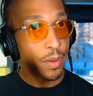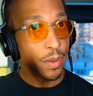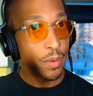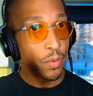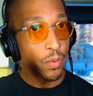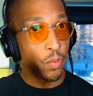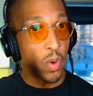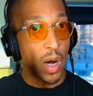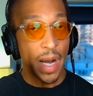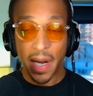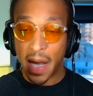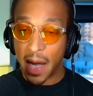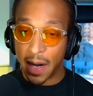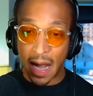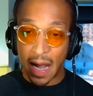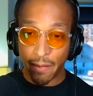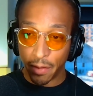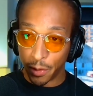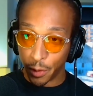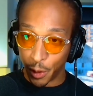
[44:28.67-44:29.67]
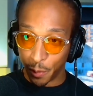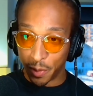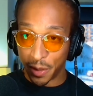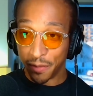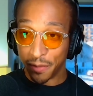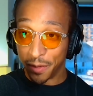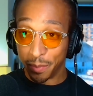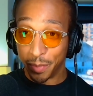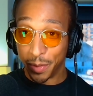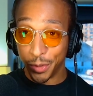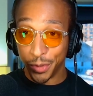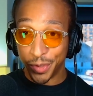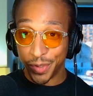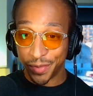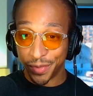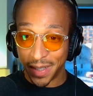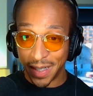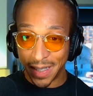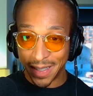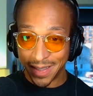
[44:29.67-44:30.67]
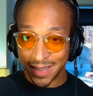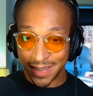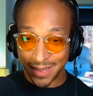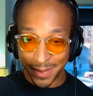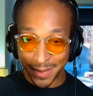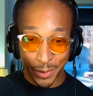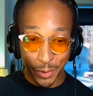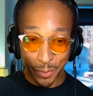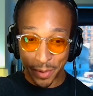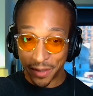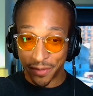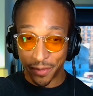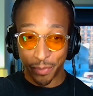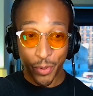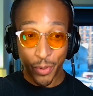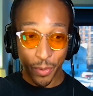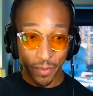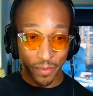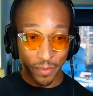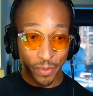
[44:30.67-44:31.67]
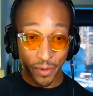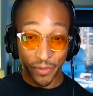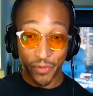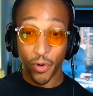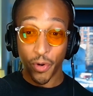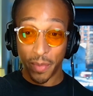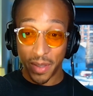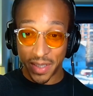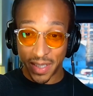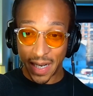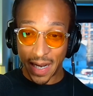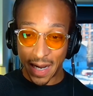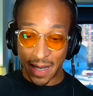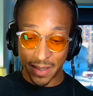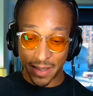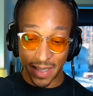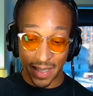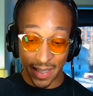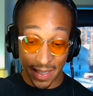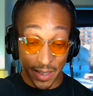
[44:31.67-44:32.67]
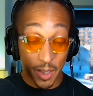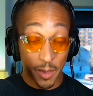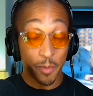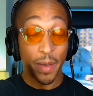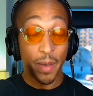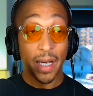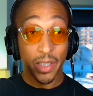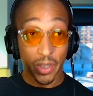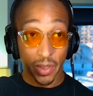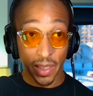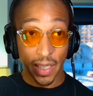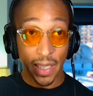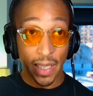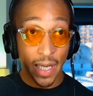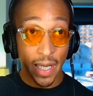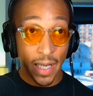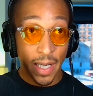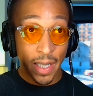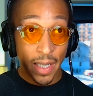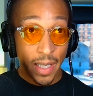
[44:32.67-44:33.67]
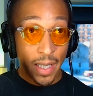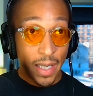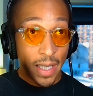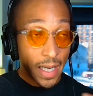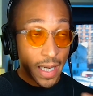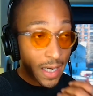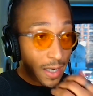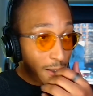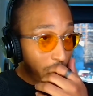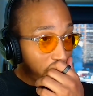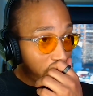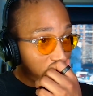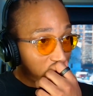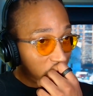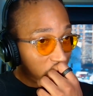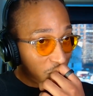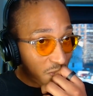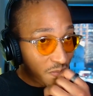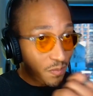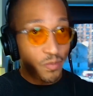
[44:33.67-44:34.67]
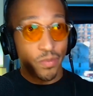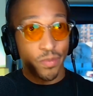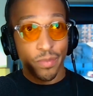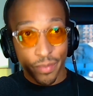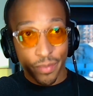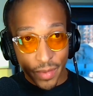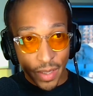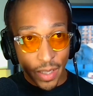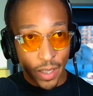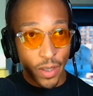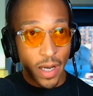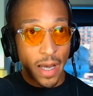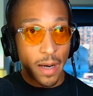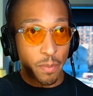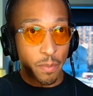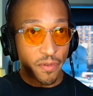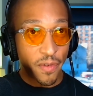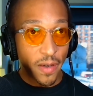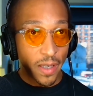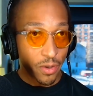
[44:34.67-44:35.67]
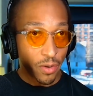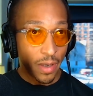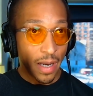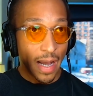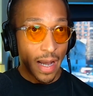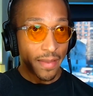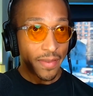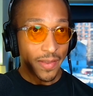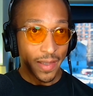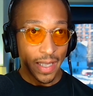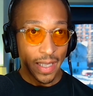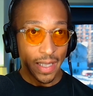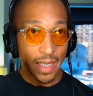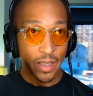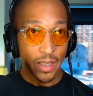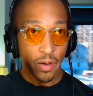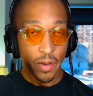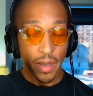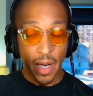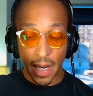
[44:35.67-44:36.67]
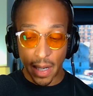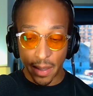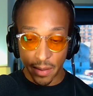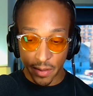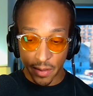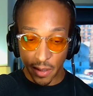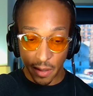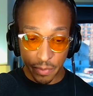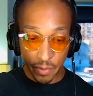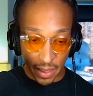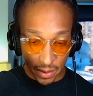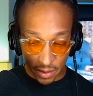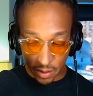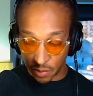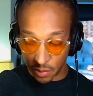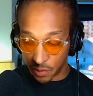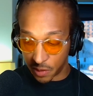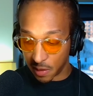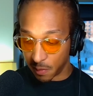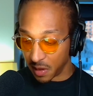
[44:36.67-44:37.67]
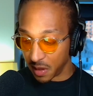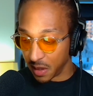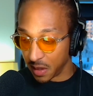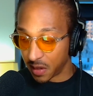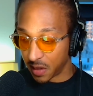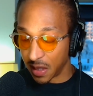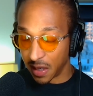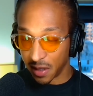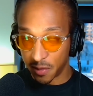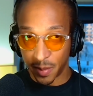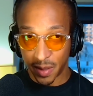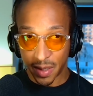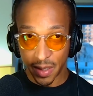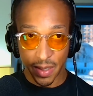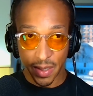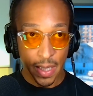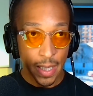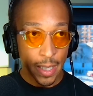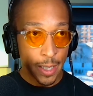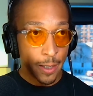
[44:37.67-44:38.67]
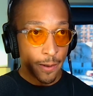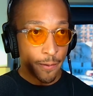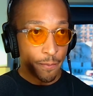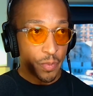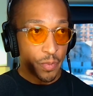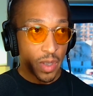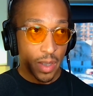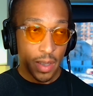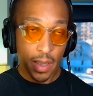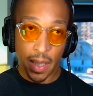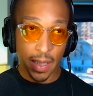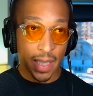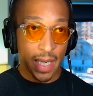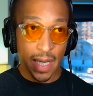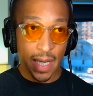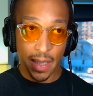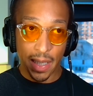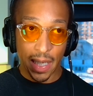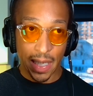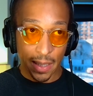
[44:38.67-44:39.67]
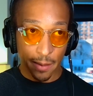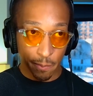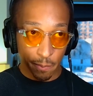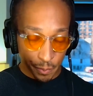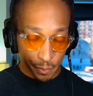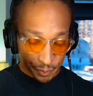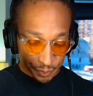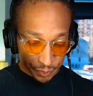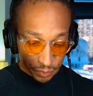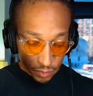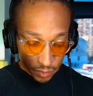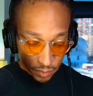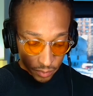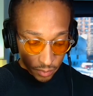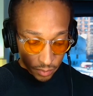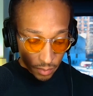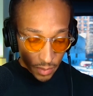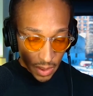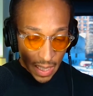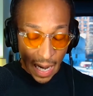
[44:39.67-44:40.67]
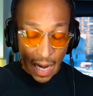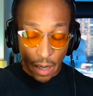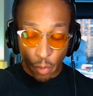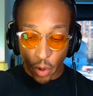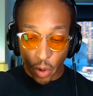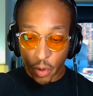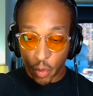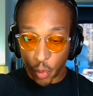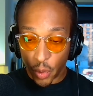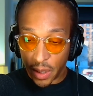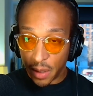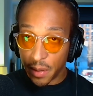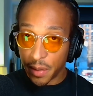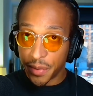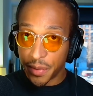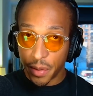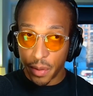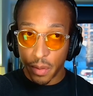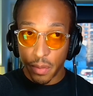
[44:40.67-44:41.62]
why not have a little bit of a boost, right? A little bit of a performance enhancing, especially if you're not a professional athlete and you're not subject to some of these things, because again, like I work with